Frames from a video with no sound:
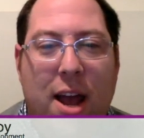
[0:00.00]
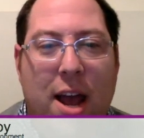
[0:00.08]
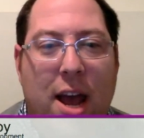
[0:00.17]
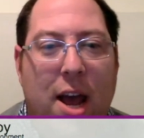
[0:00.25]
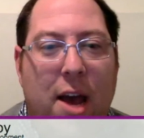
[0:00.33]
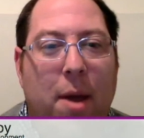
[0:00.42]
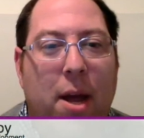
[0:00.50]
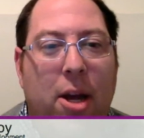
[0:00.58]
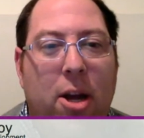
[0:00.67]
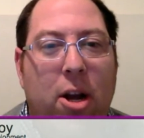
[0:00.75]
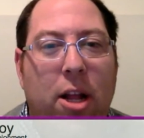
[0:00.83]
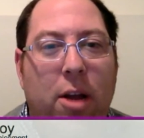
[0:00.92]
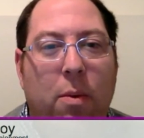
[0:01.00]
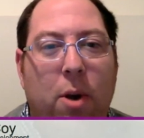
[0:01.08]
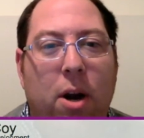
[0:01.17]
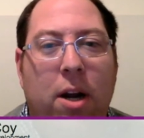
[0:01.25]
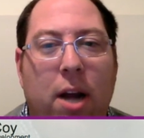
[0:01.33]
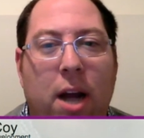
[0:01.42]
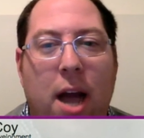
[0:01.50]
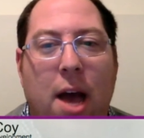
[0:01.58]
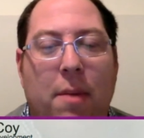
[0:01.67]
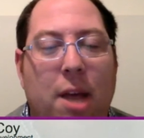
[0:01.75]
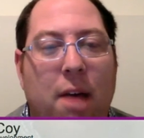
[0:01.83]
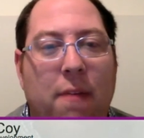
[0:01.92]
I currently work
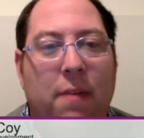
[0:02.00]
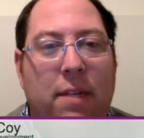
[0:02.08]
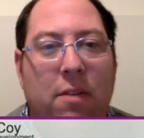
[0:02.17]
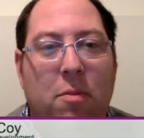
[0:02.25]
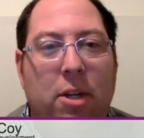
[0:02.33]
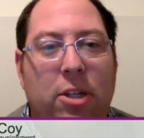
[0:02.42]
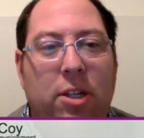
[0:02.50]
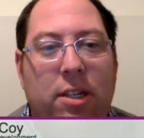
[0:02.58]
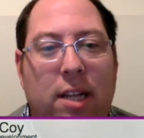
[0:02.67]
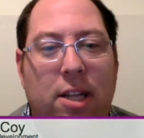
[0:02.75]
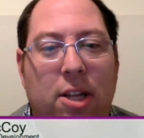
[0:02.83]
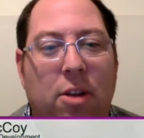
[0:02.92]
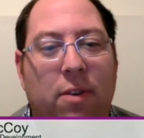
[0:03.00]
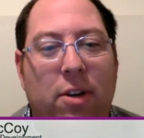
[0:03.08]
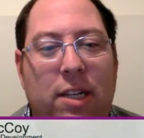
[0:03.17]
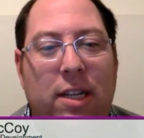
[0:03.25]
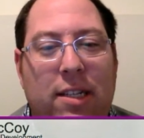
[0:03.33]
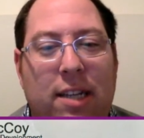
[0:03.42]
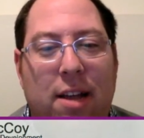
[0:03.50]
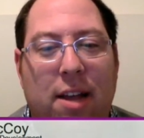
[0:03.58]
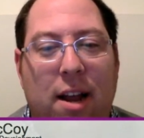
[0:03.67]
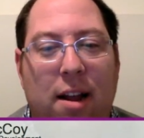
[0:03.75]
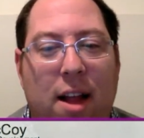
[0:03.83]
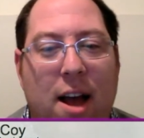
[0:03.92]
in the Office of Admissions at the University of South
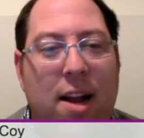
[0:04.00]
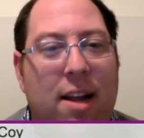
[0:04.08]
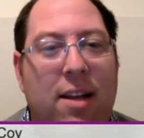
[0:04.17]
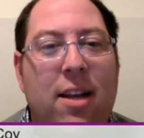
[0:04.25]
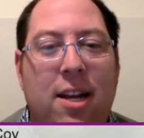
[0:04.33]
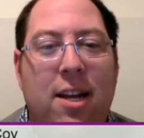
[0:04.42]
Carolina,